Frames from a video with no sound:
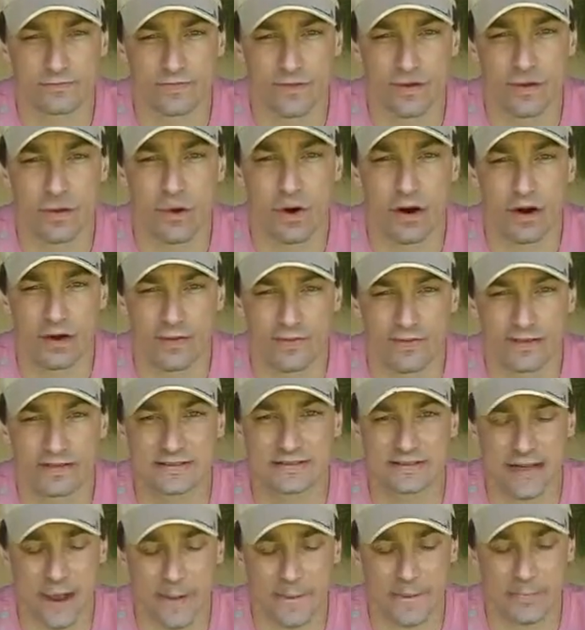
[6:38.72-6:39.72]
you are on the
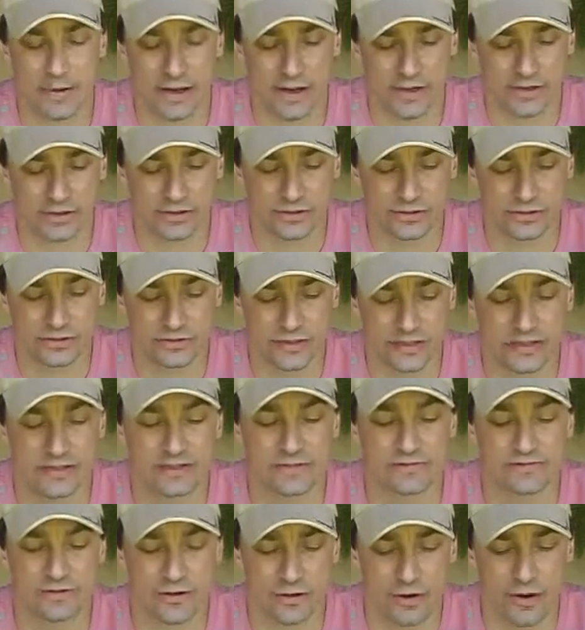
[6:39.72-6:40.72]
same page.
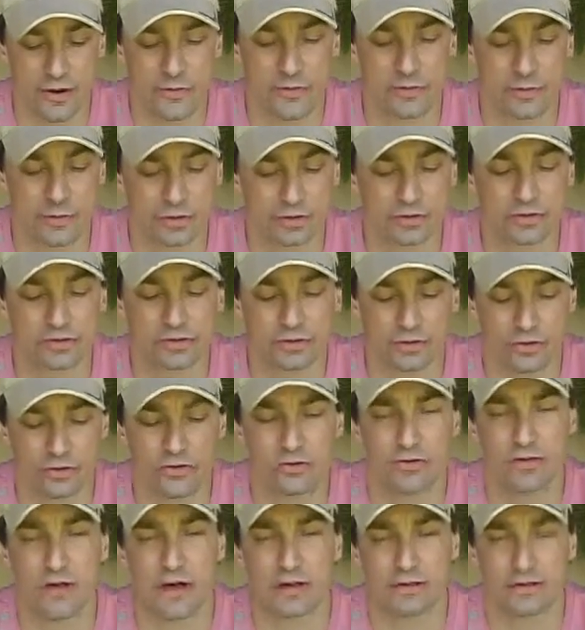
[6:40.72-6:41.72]
It's very important to
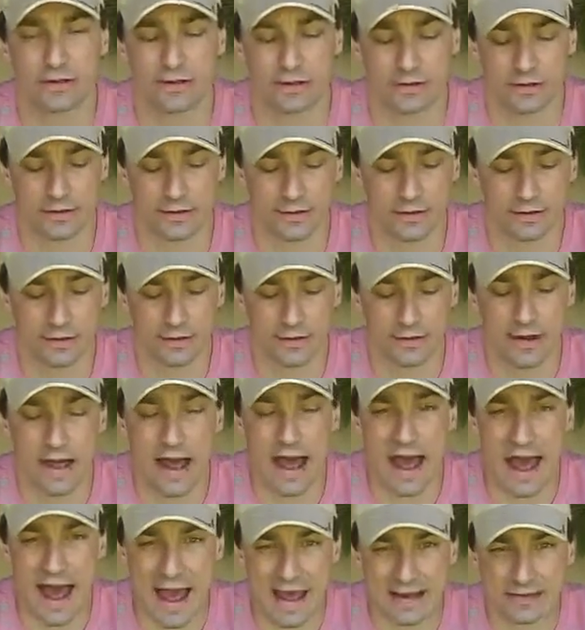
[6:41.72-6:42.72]
do that.
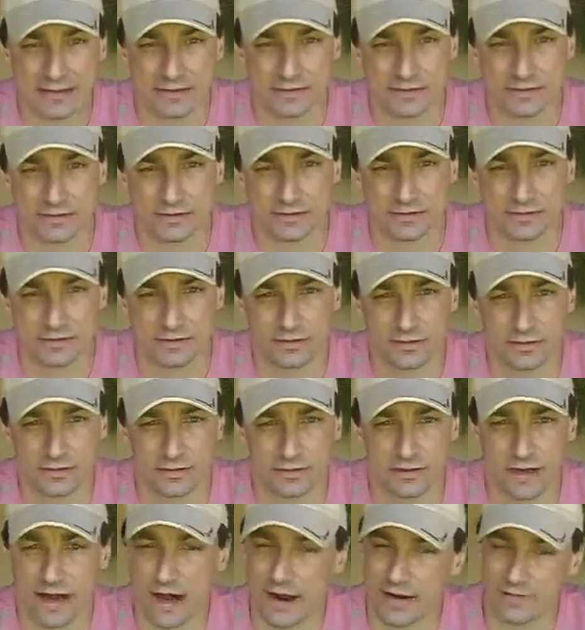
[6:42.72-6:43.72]
And
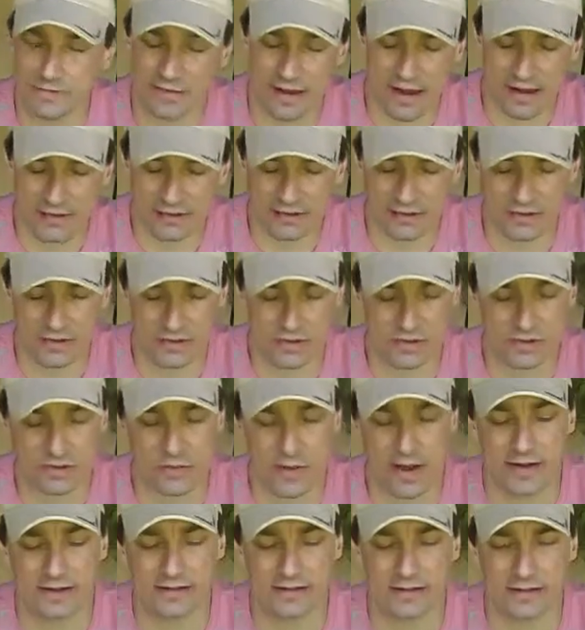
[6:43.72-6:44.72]
I encountered this
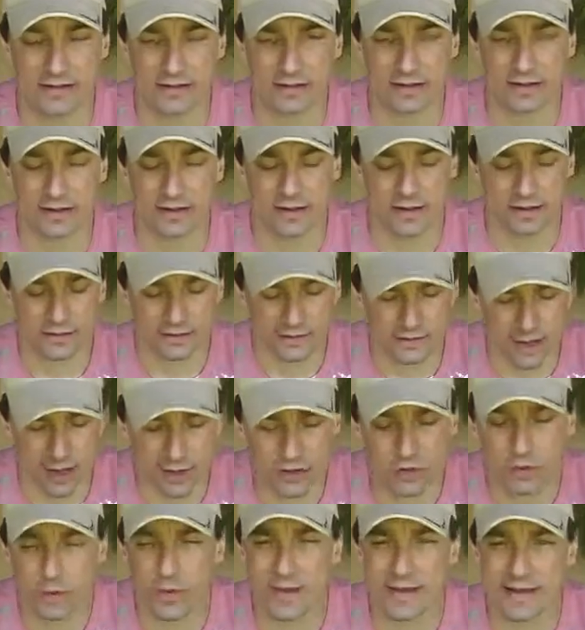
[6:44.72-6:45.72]
once.
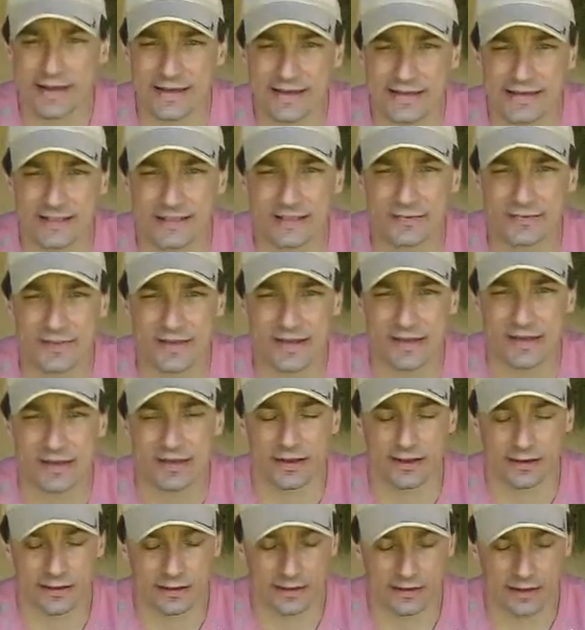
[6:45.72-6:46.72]
Don't, when he's
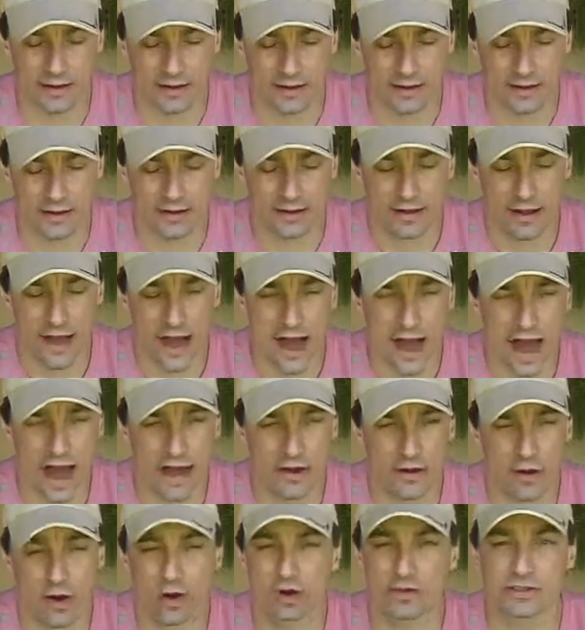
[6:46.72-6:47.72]
speaking
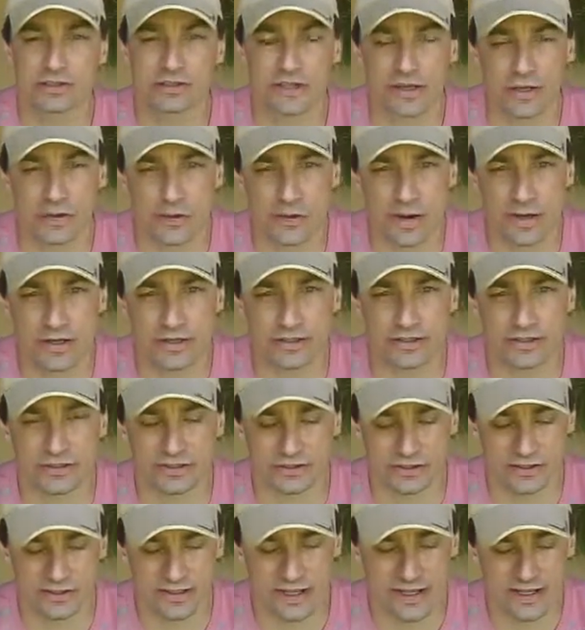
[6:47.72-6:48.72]
and asking
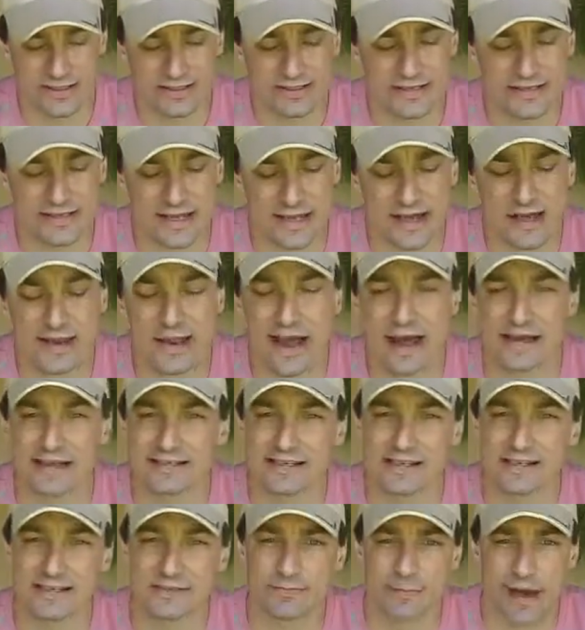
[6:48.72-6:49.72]
questions, see it
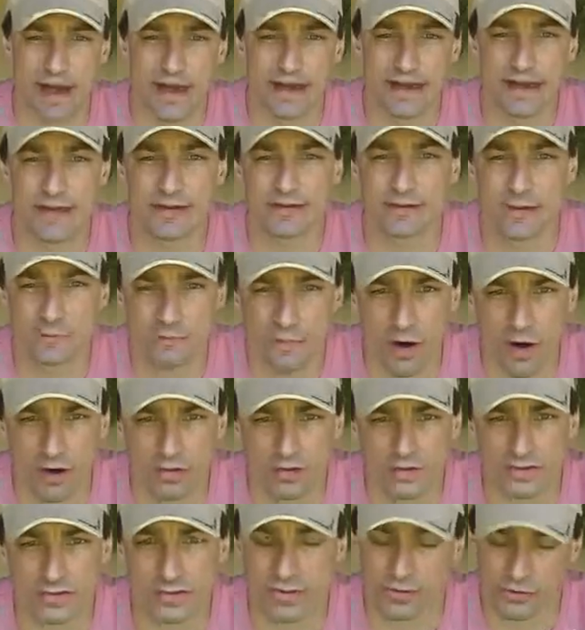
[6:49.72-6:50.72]
as he's making
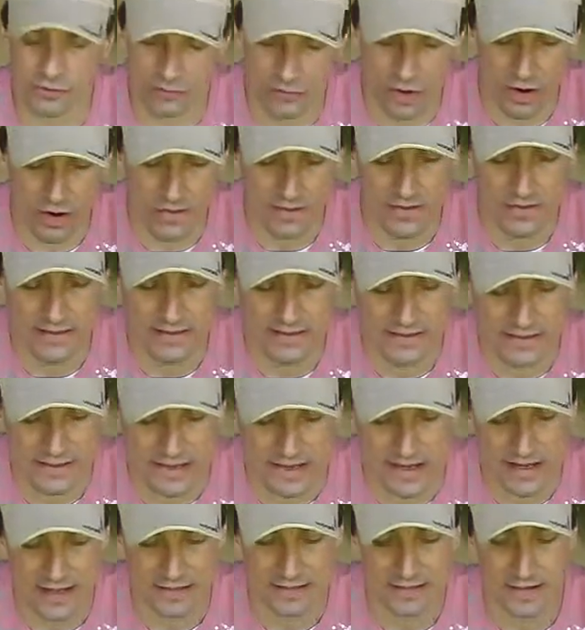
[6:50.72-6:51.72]
demands, but rather
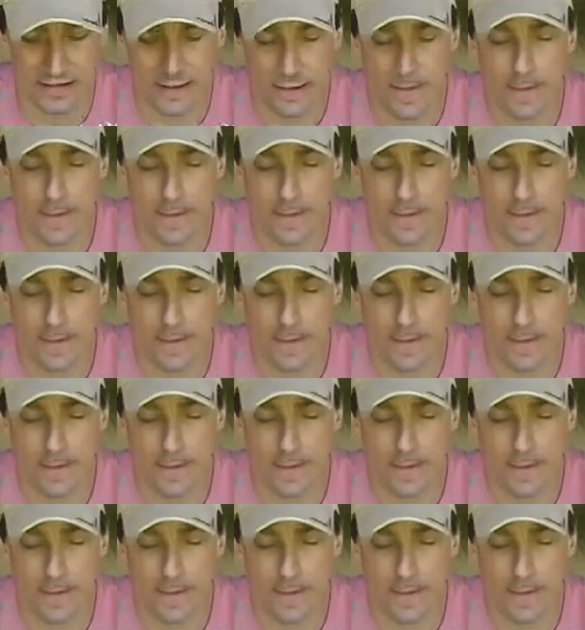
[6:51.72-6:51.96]
see it